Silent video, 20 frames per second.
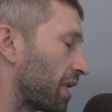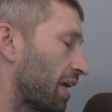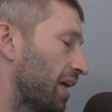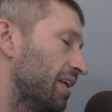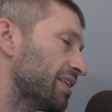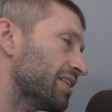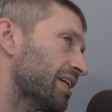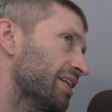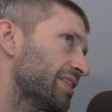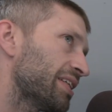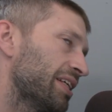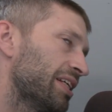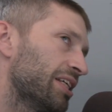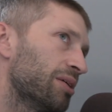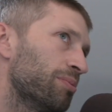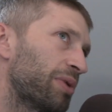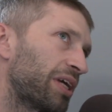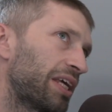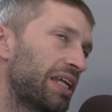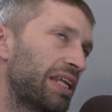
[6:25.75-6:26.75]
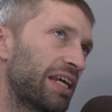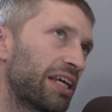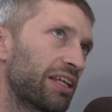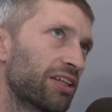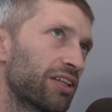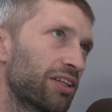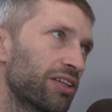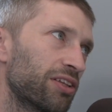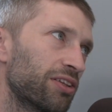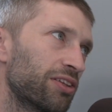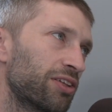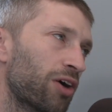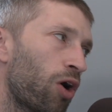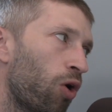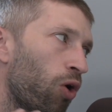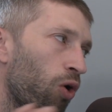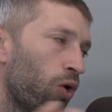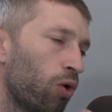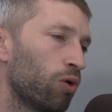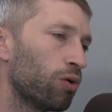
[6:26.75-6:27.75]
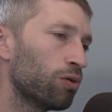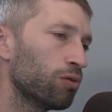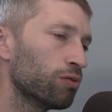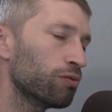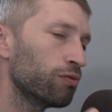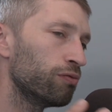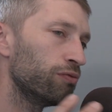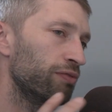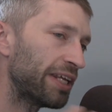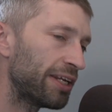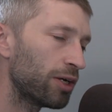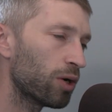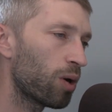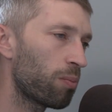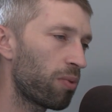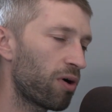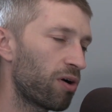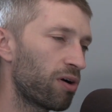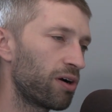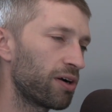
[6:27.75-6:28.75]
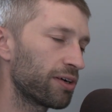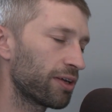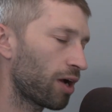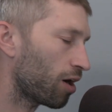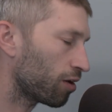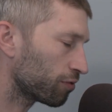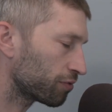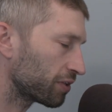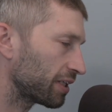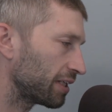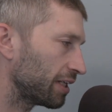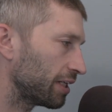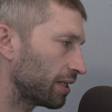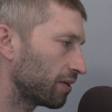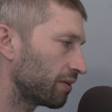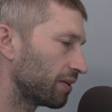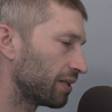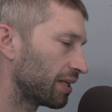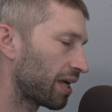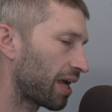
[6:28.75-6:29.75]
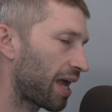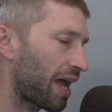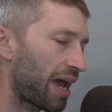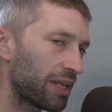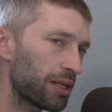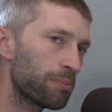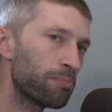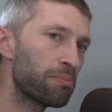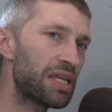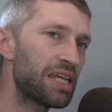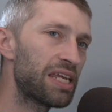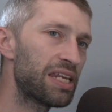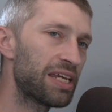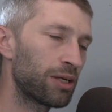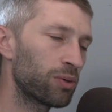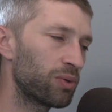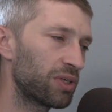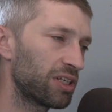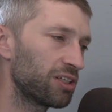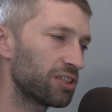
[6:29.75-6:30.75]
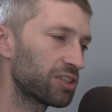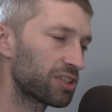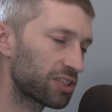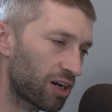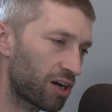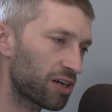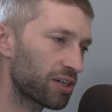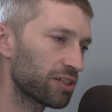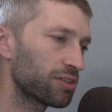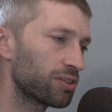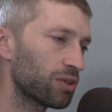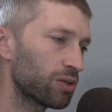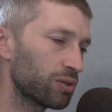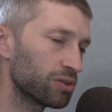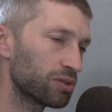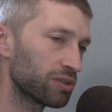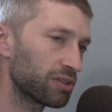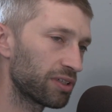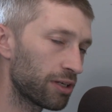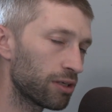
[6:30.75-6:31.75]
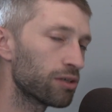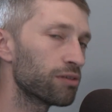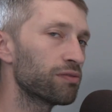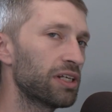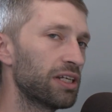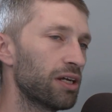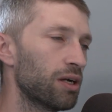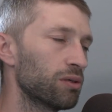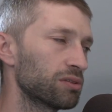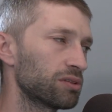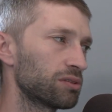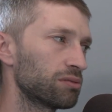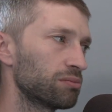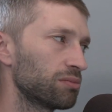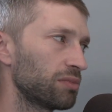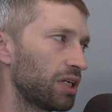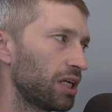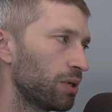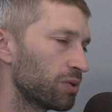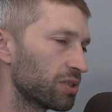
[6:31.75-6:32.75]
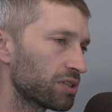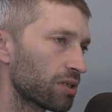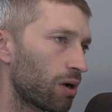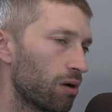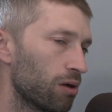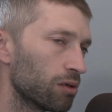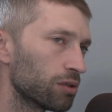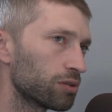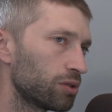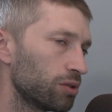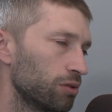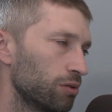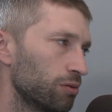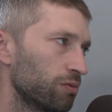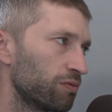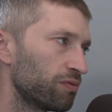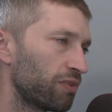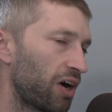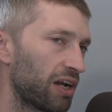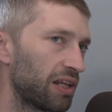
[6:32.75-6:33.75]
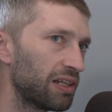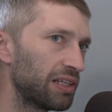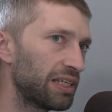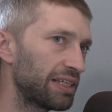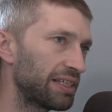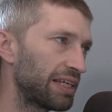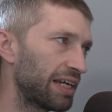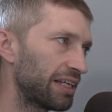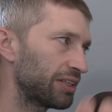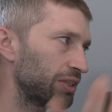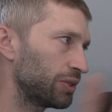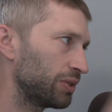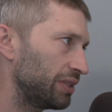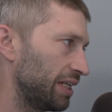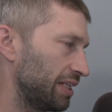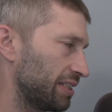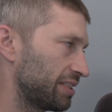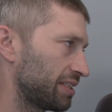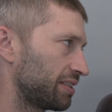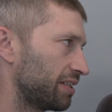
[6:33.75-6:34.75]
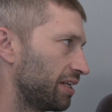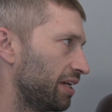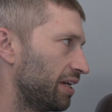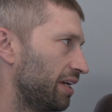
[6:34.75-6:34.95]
And as I said in the beginning, the whole video part of the gear had a meaning when I started those gear videos. It was all to finally get to this.